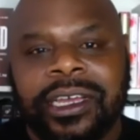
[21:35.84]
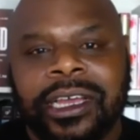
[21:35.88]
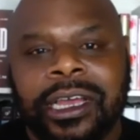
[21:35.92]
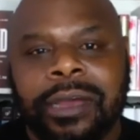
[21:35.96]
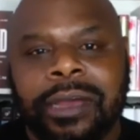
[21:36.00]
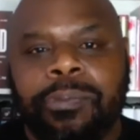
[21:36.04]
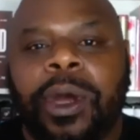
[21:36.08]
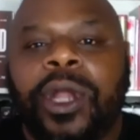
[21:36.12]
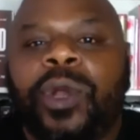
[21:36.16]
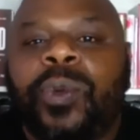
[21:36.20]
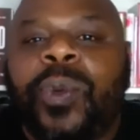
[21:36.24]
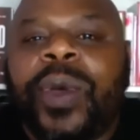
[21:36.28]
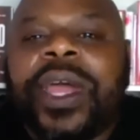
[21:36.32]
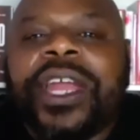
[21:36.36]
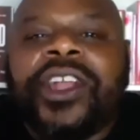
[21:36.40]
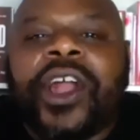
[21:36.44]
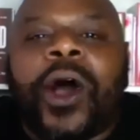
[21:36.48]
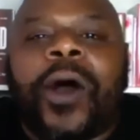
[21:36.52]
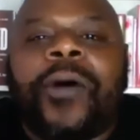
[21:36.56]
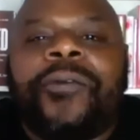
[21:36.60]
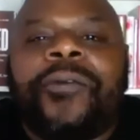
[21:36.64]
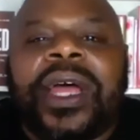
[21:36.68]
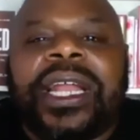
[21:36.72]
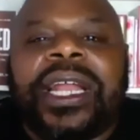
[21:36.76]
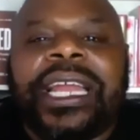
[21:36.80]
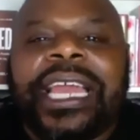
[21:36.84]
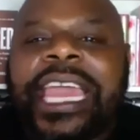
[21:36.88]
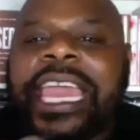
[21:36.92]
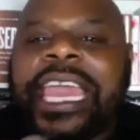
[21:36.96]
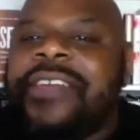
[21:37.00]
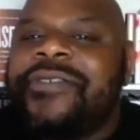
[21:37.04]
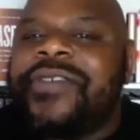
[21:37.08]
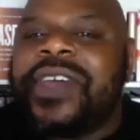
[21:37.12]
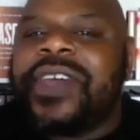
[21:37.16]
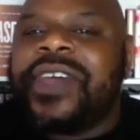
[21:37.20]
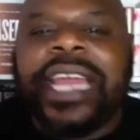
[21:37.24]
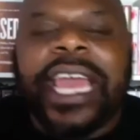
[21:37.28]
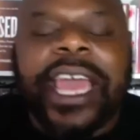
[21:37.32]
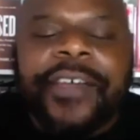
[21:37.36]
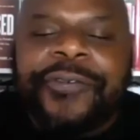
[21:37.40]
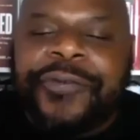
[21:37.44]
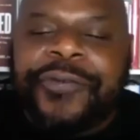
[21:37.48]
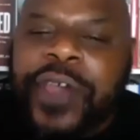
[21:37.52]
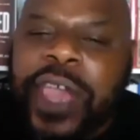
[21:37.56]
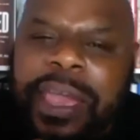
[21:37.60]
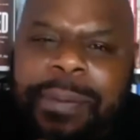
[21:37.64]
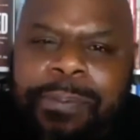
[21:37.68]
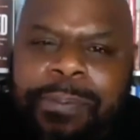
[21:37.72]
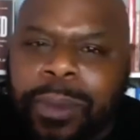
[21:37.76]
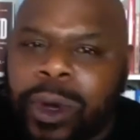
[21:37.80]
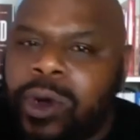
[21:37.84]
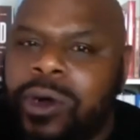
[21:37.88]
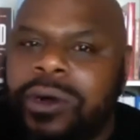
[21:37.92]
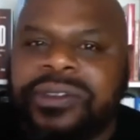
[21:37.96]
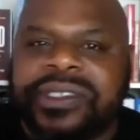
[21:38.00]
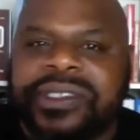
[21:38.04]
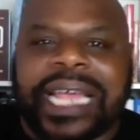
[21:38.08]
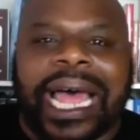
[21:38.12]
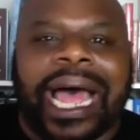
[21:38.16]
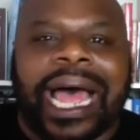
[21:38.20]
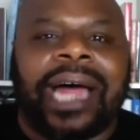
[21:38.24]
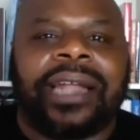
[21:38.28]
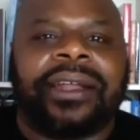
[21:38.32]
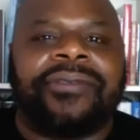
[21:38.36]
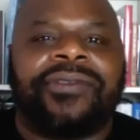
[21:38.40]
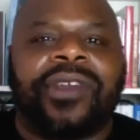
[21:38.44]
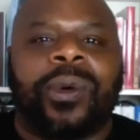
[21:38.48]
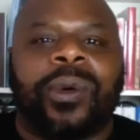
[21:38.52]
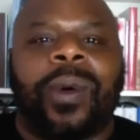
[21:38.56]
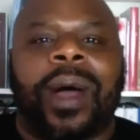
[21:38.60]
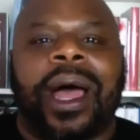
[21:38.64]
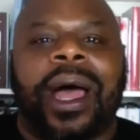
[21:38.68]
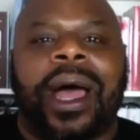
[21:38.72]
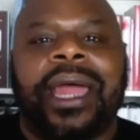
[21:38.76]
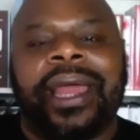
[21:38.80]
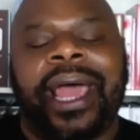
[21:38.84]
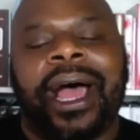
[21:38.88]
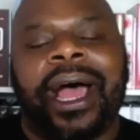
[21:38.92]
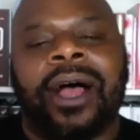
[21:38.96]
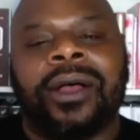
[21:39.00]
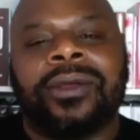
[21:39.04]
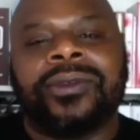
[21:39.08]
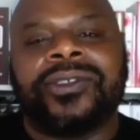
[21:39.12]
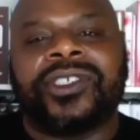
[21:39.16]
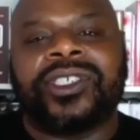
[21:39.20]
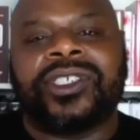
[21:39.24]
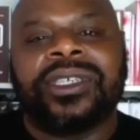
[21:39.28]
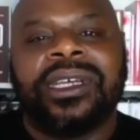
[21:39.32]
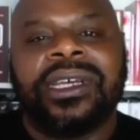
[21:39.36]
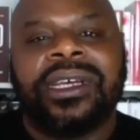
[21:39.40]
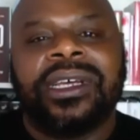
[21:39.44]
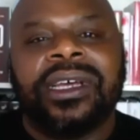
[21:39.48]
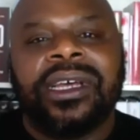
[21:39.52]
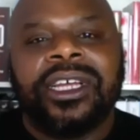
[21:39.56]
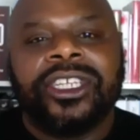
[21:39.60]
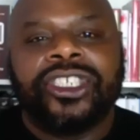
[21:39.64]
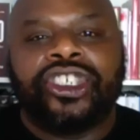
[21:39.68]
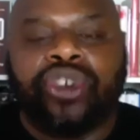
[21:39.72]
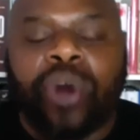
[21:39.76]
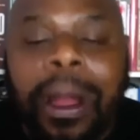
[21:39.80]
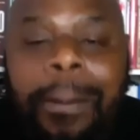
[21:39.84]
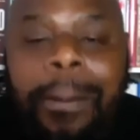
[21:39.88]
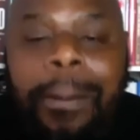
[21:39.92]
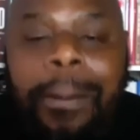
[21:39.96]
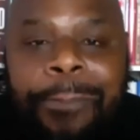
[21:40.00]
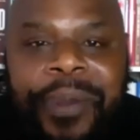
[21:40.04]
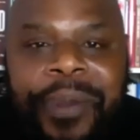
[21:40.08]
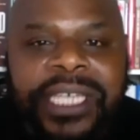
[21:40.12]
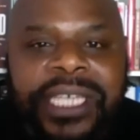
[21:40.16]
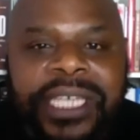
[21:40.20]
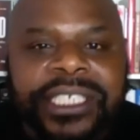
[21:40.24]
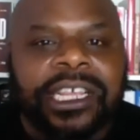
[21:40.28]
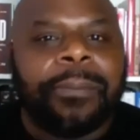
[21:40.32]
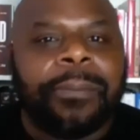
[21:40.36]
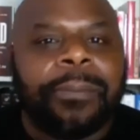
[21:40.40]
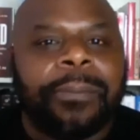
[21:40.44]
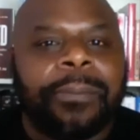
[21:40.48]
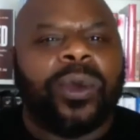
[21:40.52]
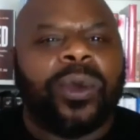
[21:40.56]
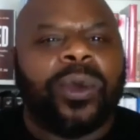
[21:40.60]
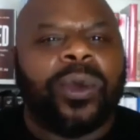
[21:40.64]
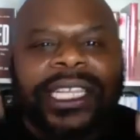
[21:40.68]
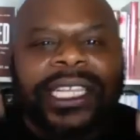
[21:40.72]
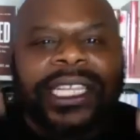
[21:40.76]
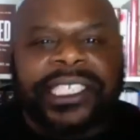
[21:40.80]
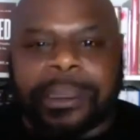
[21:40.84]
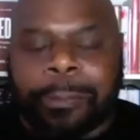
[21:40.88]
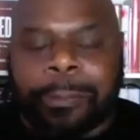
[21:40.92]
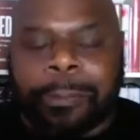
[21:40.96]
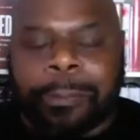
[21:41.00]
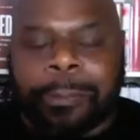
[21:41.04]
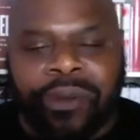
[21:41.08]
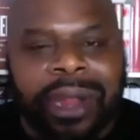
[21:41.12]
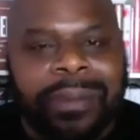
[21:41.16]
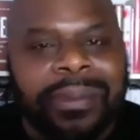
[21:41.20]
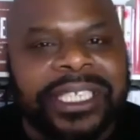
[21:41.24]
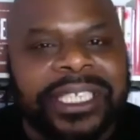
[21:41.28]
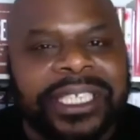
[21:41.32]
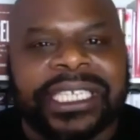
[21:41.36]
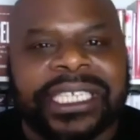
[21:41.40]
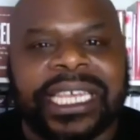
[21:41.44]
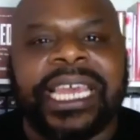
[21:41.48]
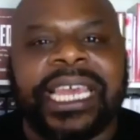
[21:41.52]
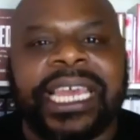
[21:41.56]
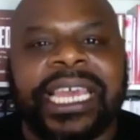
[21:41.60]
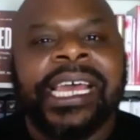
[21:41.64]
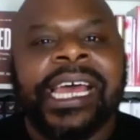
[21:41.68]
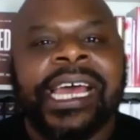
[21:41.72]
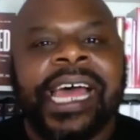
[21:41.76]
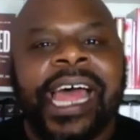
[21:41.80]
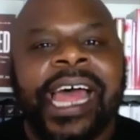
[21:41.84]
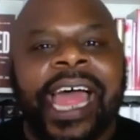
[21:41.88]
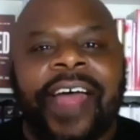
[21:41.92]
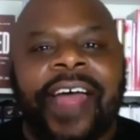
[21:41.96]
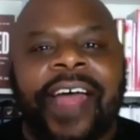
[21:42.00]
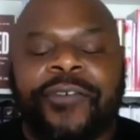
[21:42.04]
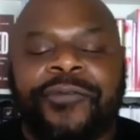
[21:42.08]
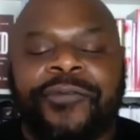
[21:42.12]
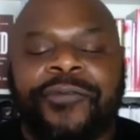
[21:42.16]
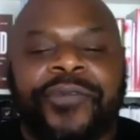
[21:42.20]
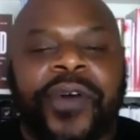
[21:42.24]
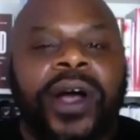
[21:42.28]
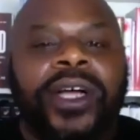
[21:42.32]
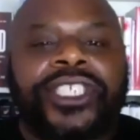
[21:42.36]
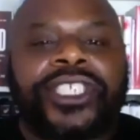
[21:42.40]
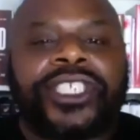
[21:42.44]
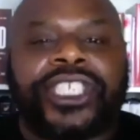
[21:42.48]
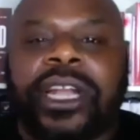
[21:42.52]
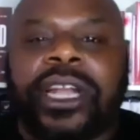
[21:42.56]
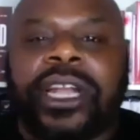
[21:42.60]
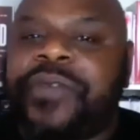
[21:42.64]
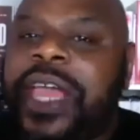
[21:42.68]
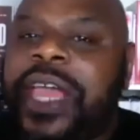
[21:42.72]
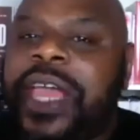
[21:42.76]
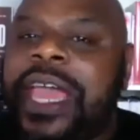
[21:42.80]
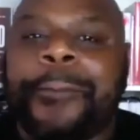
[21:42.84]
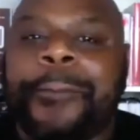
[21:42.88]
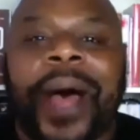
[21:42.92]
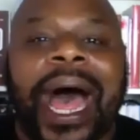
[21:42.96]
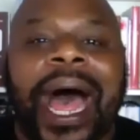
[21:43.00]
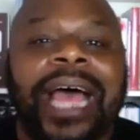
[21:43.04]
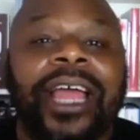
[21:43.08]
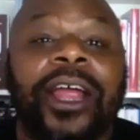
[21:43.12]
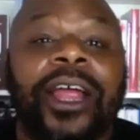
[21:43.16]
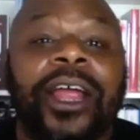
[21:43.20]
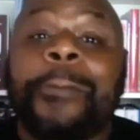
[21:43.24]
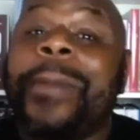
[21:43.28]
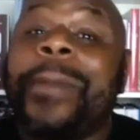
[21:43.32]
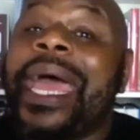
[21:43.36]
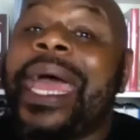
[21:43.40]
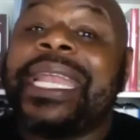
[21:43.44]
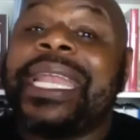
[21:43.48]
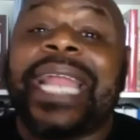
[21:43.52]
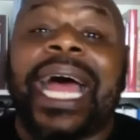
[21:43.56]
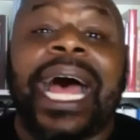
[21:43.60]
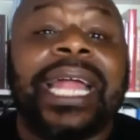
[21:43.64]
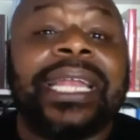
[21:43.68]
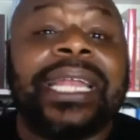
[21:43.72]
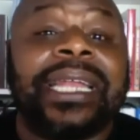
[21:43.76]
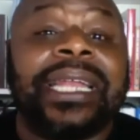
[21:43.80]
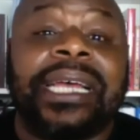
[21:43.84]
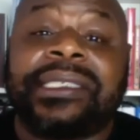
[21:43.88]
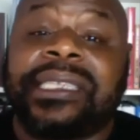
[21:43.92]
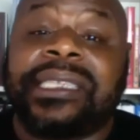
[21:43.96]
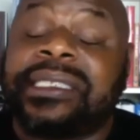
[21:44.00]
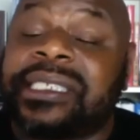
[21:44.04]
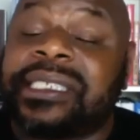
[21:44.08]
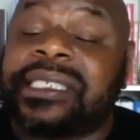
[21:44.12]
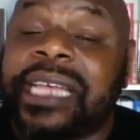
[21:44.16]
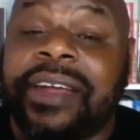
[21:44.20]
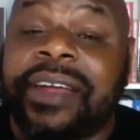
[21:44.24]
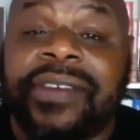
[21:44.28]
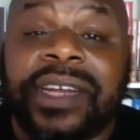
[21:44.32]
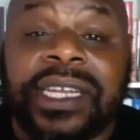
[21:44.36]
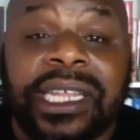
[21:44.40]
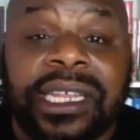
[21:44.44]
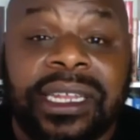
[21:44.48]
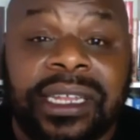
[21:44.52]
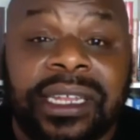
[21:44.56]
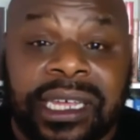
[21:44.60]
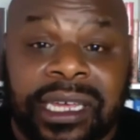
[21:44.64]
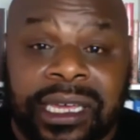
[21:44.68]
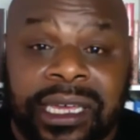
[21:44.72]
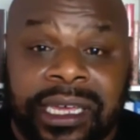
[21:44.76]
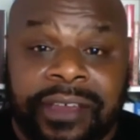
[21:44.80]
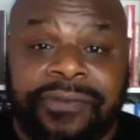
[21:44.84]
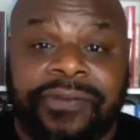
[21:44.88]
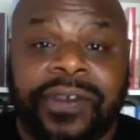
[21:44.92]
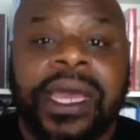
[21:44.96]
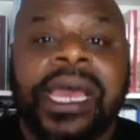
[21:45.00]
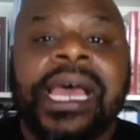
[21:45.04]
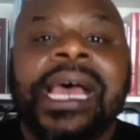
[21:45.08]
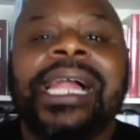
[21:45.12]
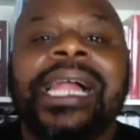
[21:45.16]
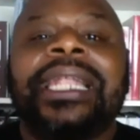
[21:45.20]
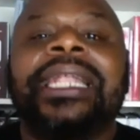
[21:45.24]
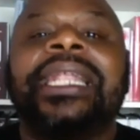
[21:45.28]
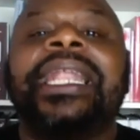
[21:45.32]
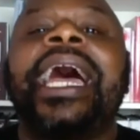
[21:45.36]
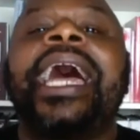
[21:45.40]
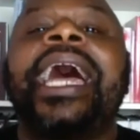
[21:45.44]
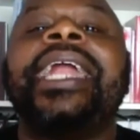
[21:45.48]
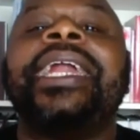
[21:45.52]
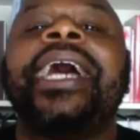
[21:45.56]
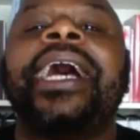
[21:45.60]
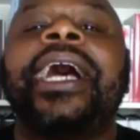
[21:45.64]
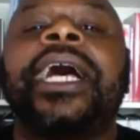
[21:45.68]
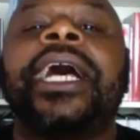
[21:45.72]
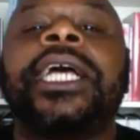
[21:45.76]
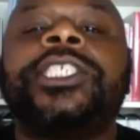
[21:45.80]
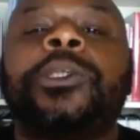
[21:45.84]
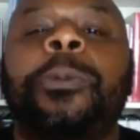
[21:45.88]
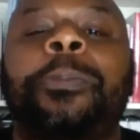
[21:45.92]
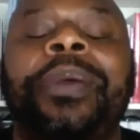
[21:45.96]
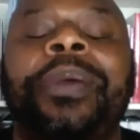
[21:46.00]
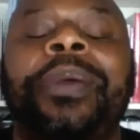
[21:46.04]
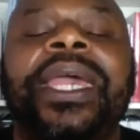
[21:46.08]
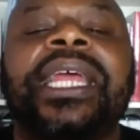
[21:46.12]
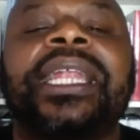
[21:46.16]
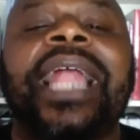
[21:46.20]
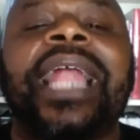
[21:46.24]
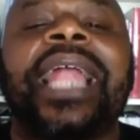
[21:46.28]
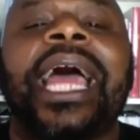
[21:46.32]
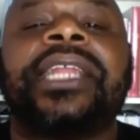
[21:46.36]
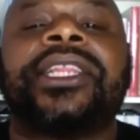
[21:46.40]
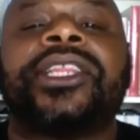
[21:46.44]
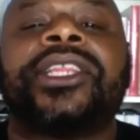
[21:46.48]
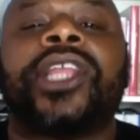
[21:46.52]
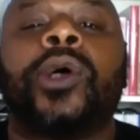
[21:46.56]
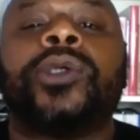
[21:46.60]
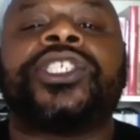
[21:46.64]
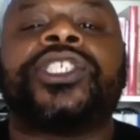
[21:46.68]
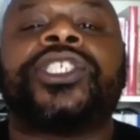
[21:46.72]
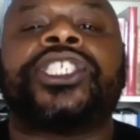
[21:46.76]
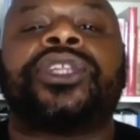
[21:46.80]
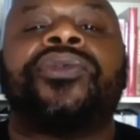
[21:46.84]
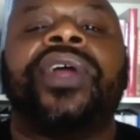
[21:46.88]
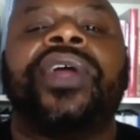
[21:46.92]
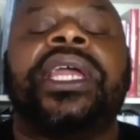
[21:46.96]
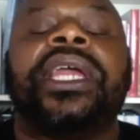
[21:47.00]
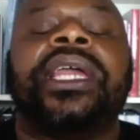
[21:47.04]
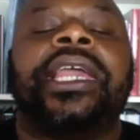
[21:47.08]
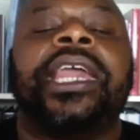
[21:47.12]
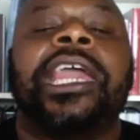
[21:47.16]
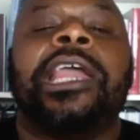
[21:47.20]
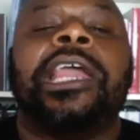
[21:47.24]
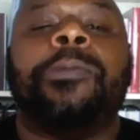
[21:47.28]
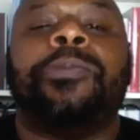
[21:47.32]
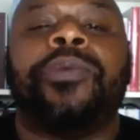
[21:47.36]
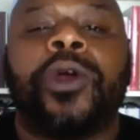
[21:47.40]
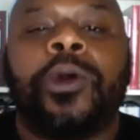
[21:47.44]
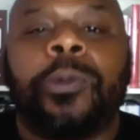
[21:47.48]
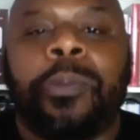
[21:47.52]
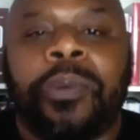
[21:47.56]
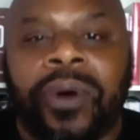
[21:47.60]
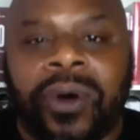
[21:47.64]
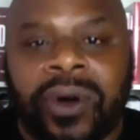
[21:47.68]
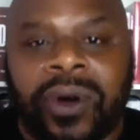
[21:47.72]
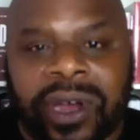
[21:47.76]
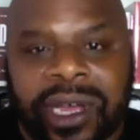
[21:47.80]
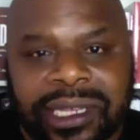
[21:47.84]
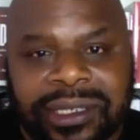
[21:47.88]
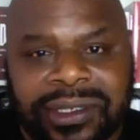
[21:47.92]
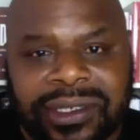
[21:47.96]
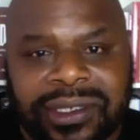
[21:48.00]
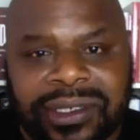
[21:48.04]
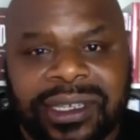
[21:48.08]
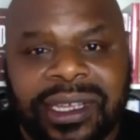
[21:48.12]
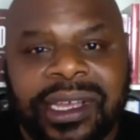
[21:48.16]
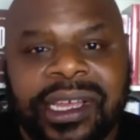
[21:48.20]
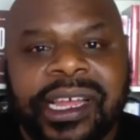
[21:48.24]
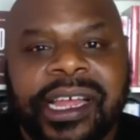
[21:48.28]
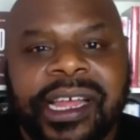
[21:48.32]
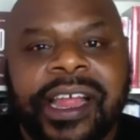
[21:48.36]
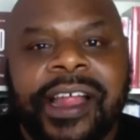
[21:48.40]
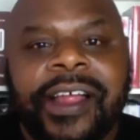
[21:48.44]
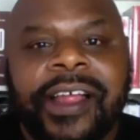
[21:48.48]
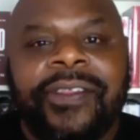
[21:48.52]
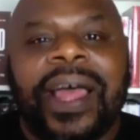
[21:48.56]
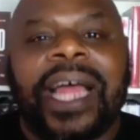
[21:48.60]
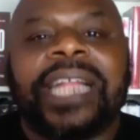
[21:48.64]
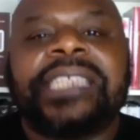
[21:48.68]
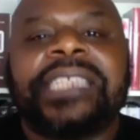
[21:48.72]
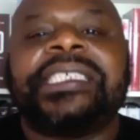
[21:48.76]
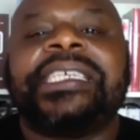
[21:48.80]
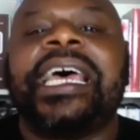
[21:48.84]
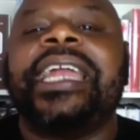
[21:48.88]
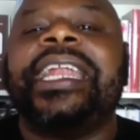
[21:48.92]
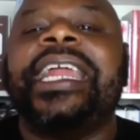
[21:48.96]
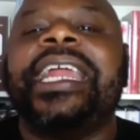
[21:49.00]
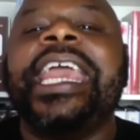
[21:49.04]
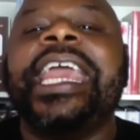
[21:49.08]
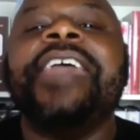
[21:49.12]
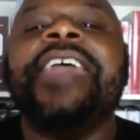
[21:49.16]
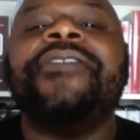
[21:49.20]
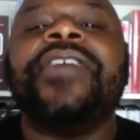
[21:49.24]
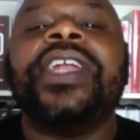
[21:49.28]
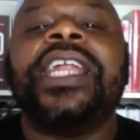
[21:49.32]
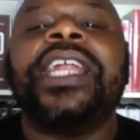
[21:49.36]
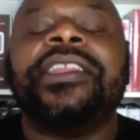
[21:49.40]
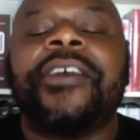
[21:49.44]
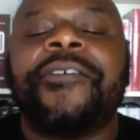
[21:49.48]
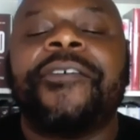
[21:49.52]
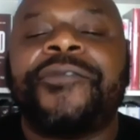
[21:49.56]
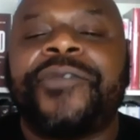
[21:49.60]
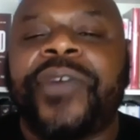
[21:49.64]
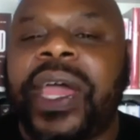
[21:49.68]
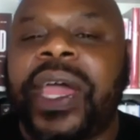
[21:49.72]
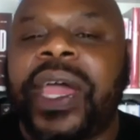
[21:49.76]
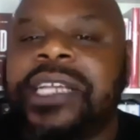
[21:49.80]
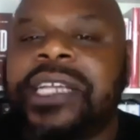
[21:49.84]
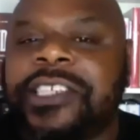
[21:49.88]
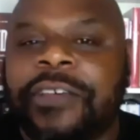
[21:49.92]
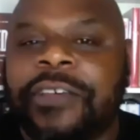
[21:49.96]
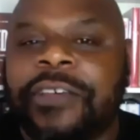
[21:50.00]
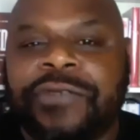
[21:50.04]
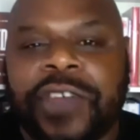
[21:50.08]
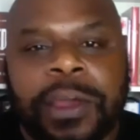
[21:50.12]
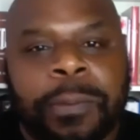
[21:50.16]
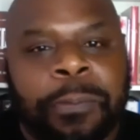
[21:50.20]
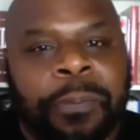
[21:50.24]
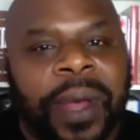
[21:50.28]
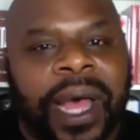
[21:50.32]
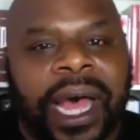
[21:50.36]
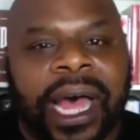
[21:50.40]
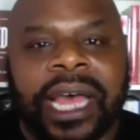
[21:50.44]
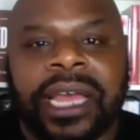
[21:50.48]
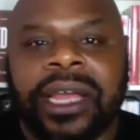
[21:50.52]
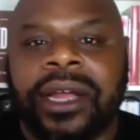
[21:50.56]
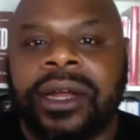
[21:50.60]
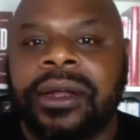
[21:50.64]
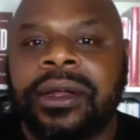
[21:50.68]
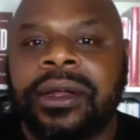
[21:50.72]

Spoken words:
But we know that even if he moves out of the White House, Trumpism and white supremacy and the function of empire may not necessarily leave. Let us be like those three Hebrew boys that said, even in the face of empire,